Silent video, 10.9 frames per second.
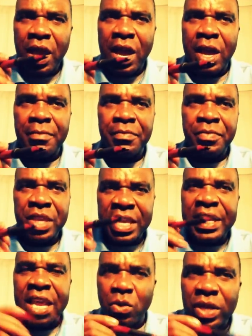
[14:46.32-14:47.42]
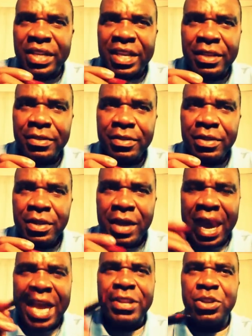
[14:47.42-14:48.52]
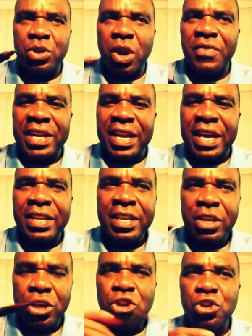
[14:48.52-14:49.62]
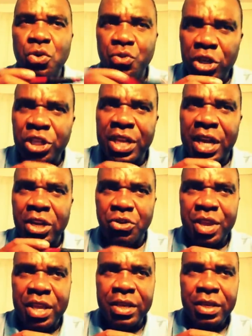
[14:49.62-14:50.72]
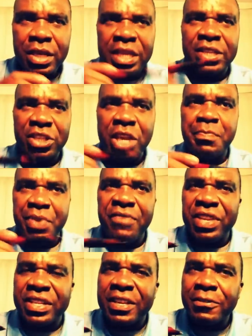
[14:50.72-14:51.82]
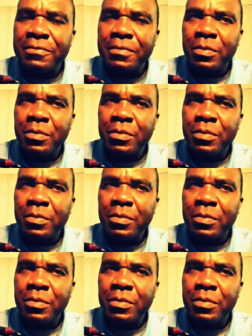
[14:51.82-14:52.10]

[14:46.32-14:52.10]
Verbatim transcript: um, iniquity, I discover that in the original Greek, it is depravity